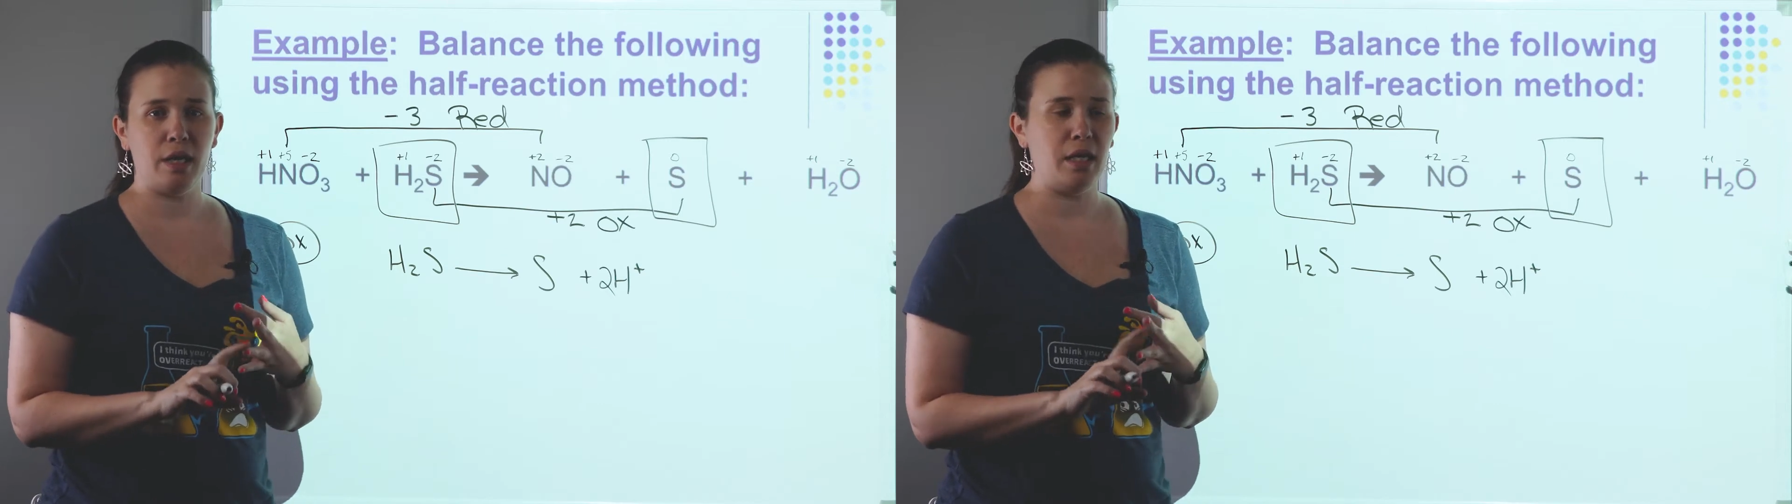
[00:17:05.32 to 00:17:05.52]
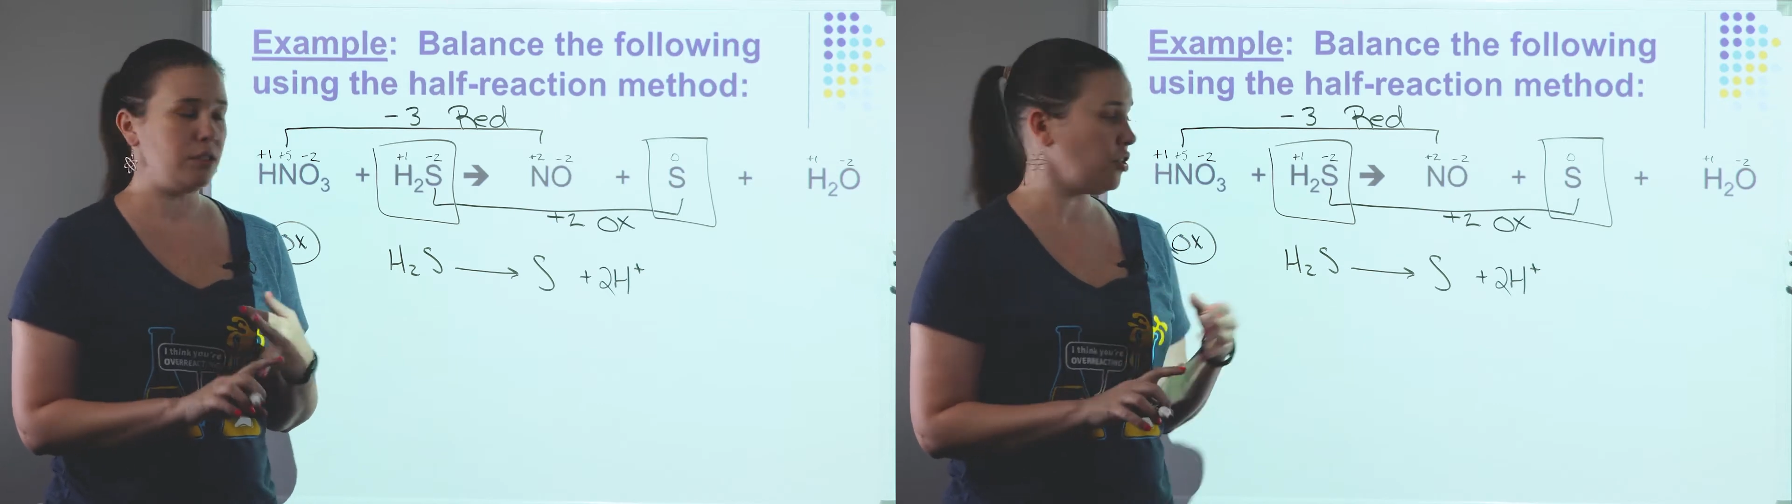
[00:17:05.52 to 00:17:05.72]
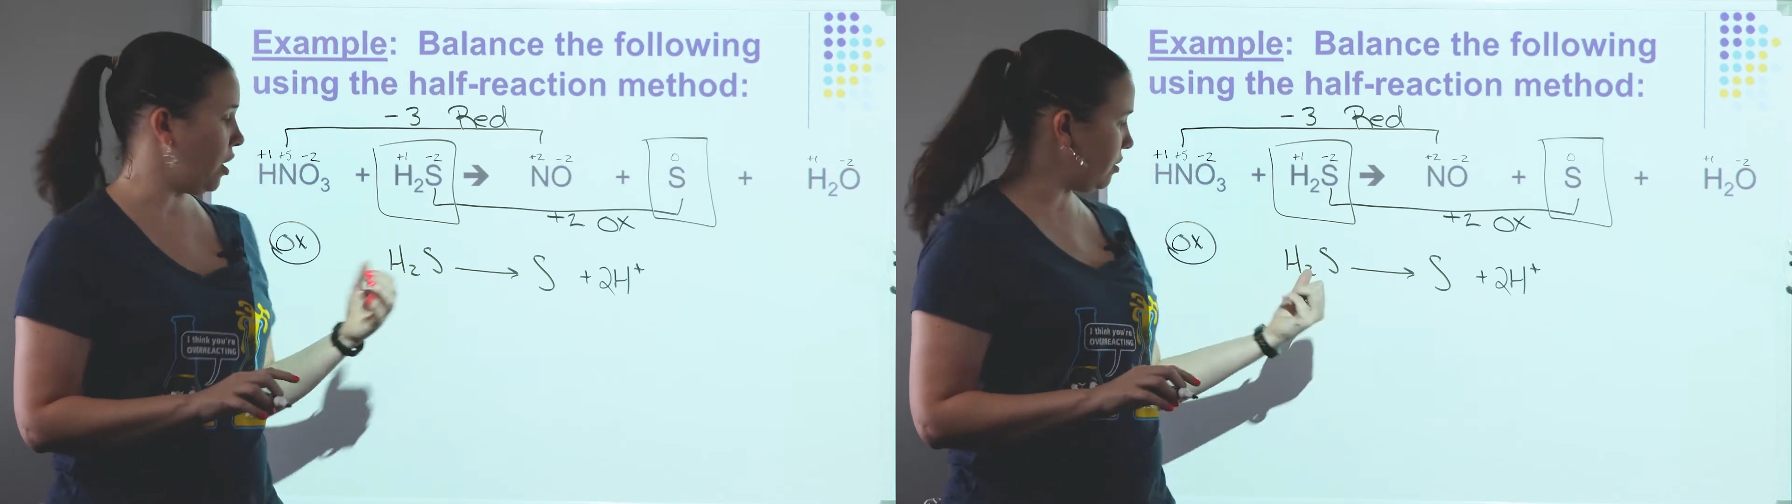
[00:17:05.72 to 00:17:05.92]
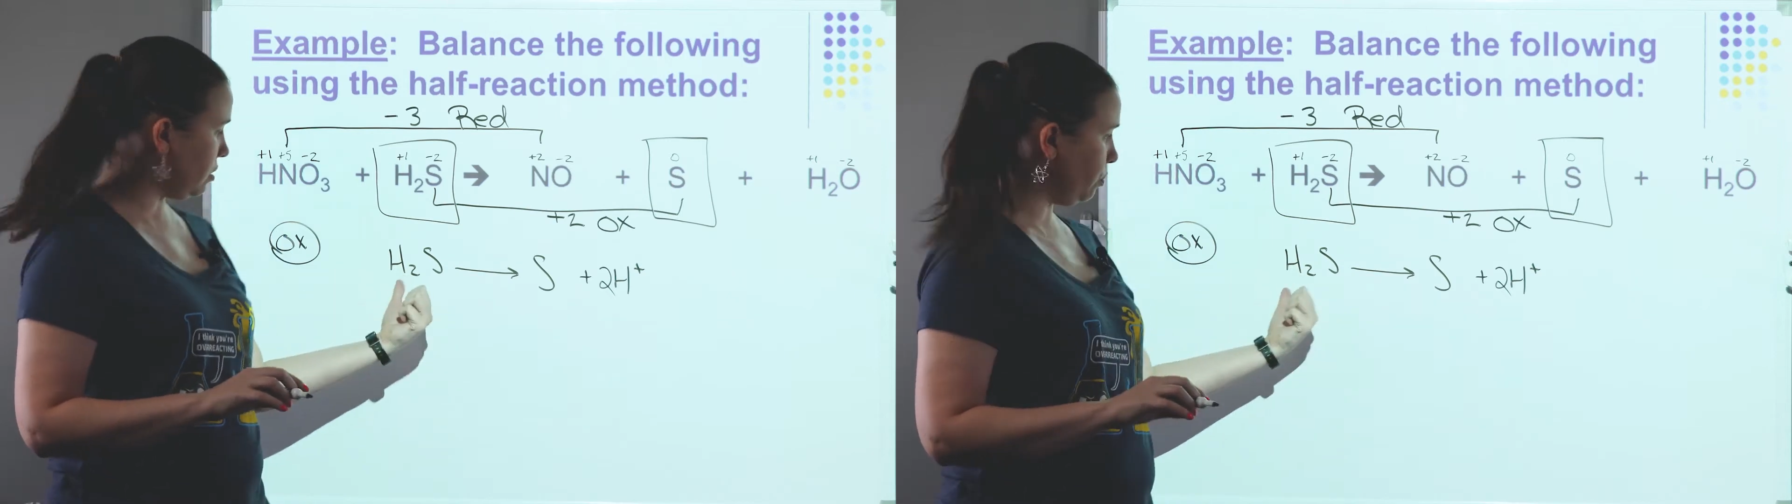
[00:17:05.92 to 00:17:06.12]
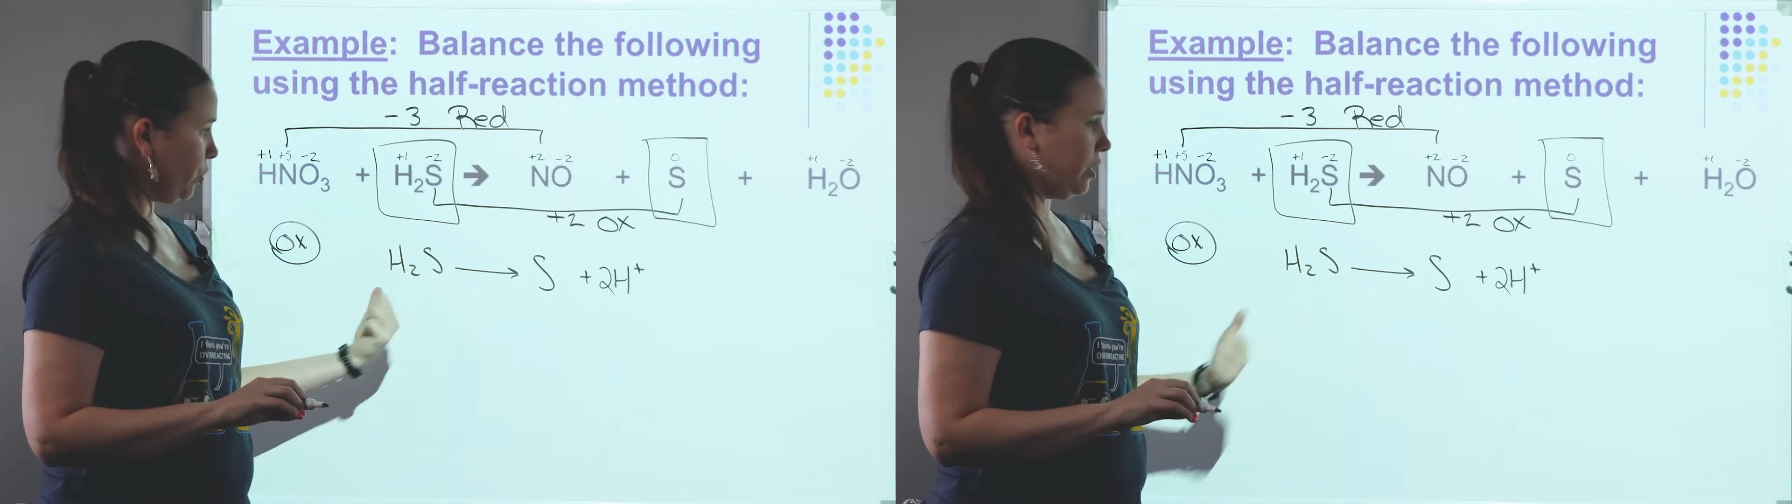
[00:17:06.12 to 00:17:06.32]
okay
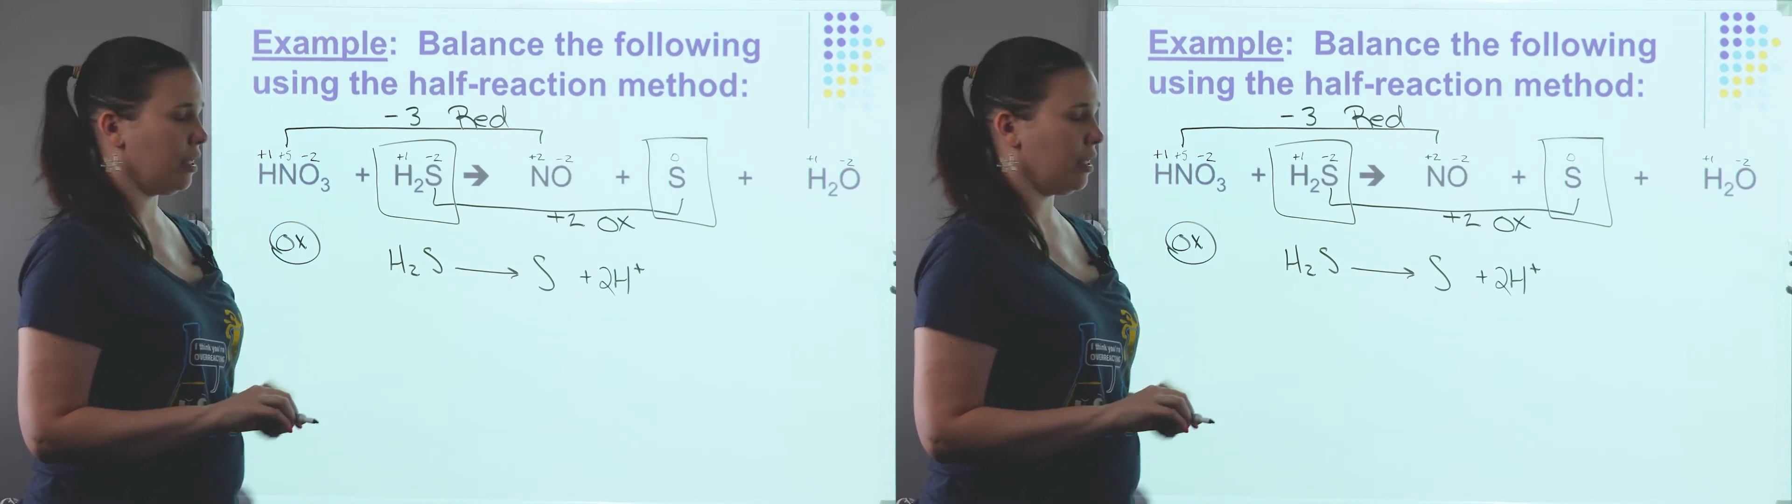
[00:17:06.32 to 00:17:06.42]
just to bring